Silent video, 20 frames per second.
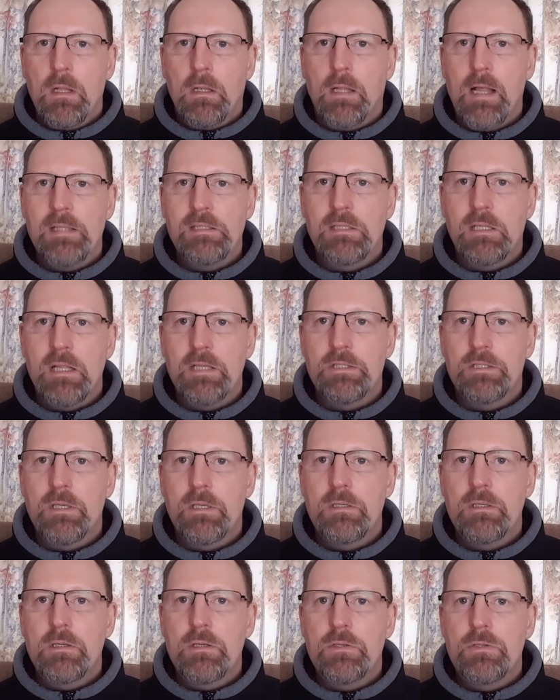Let's
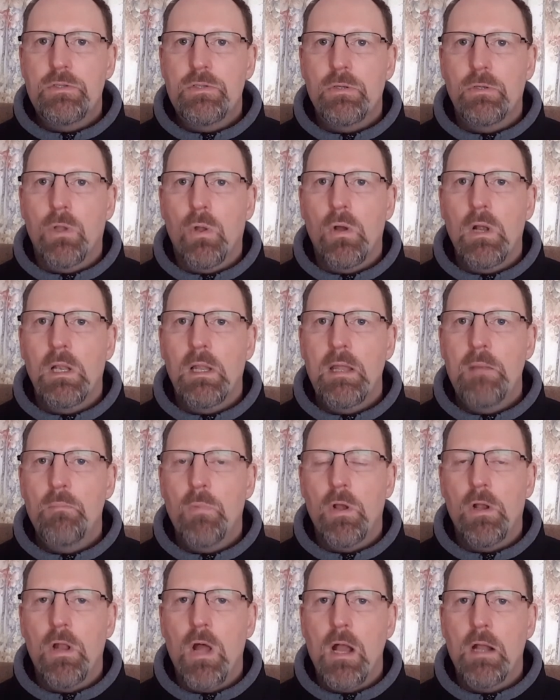listen to Laura Lynn
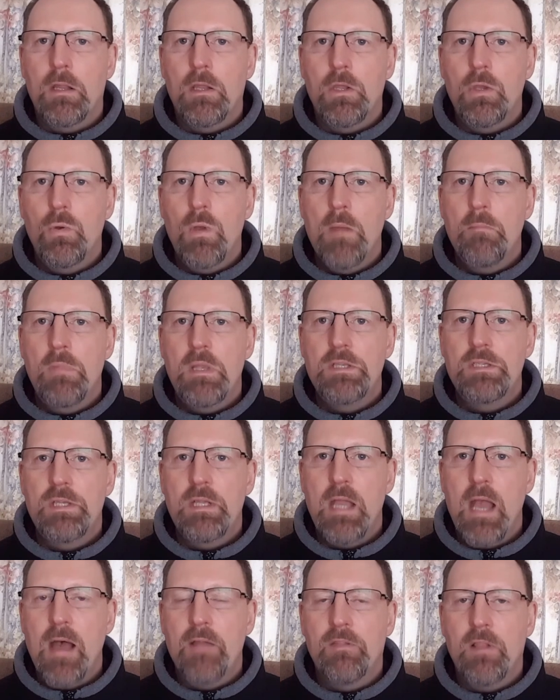Murdoch,
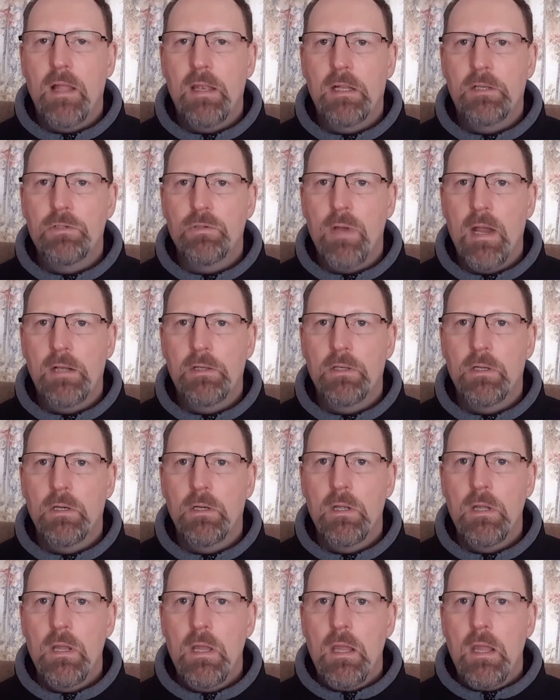UNBC Athletic
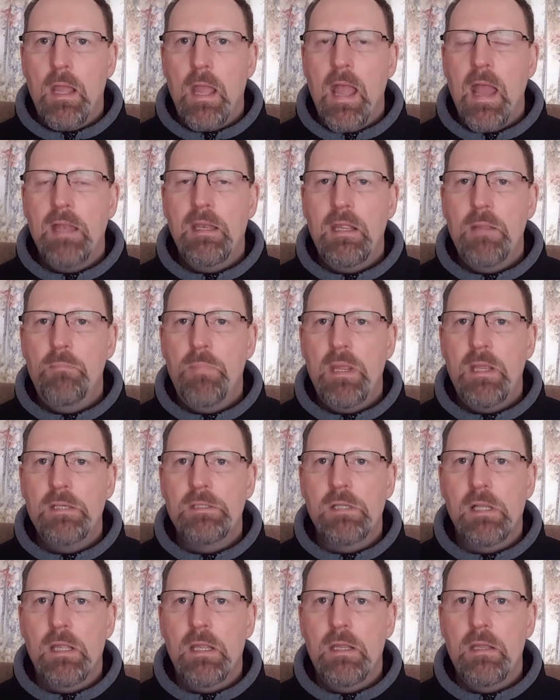Director, Andy
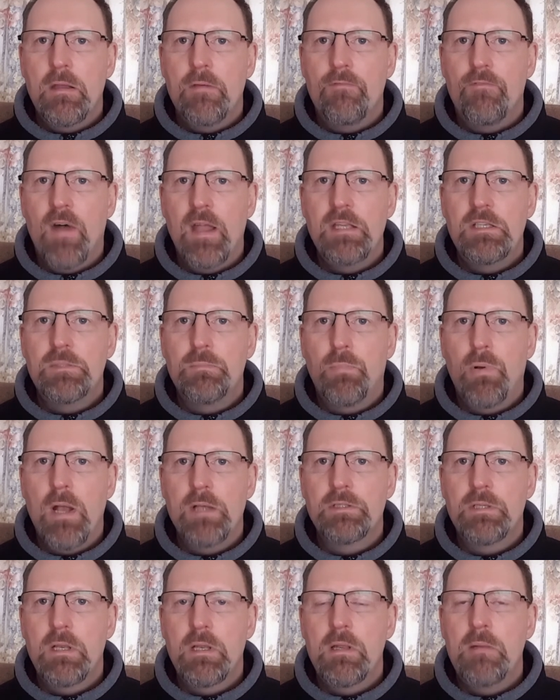Beasley, Vice
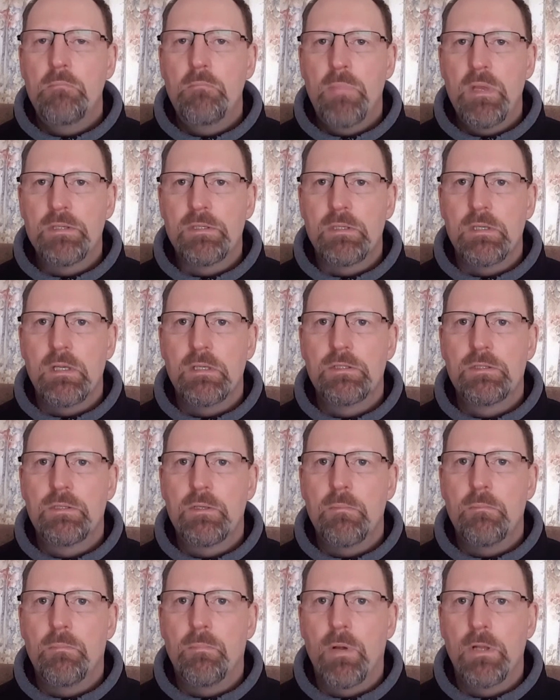President Business,
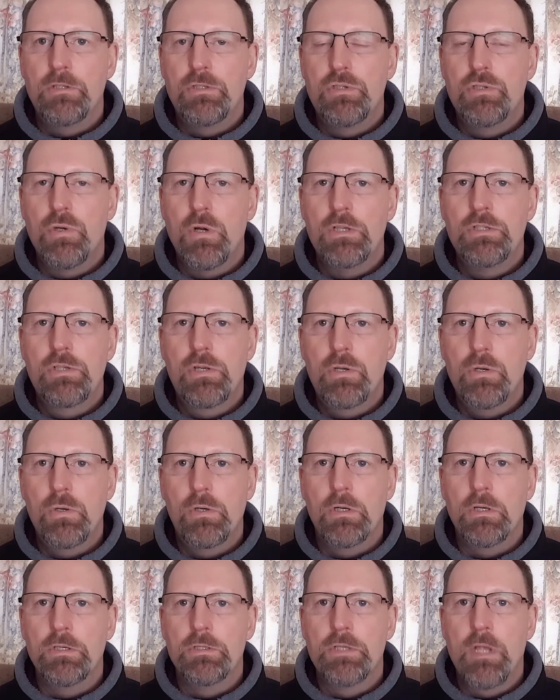Prince George
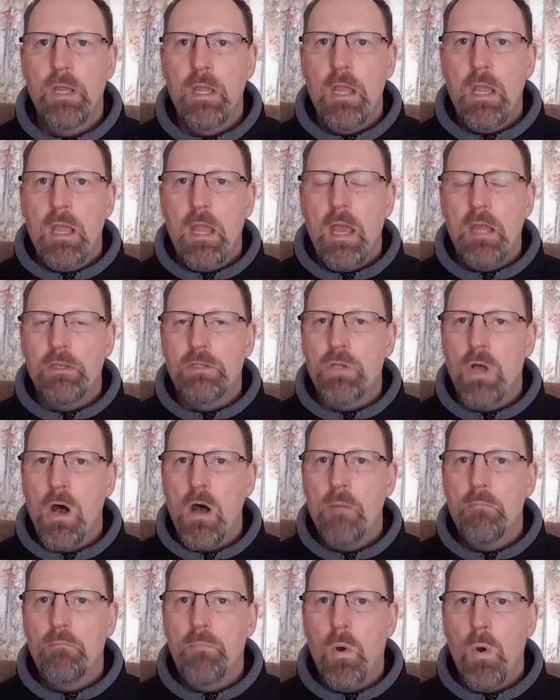Cougars, and
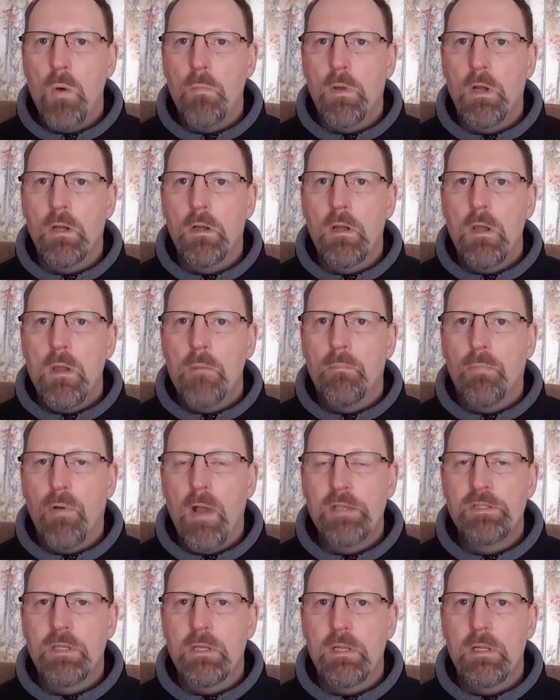Tom Bomer,
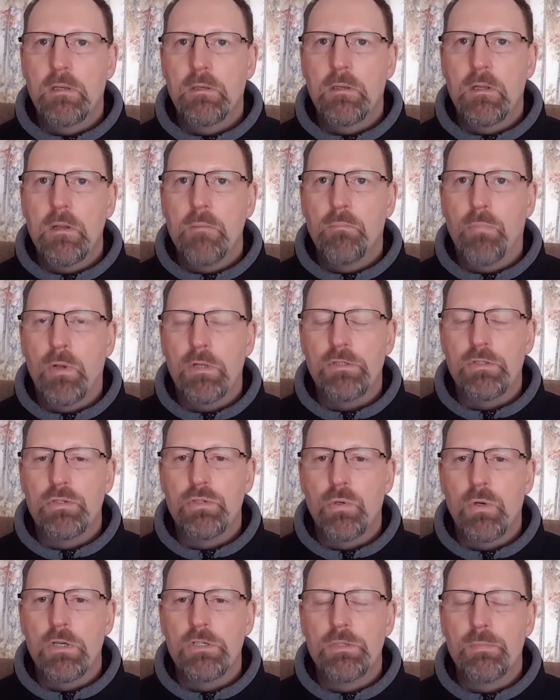President, Prince
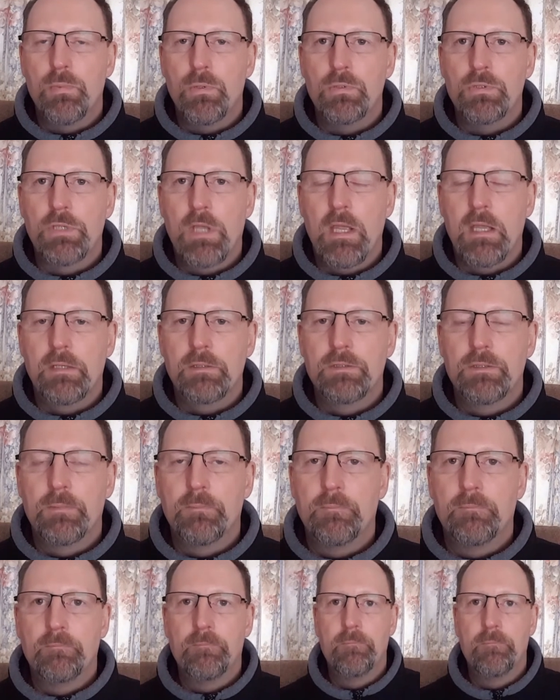George Spruce Kings.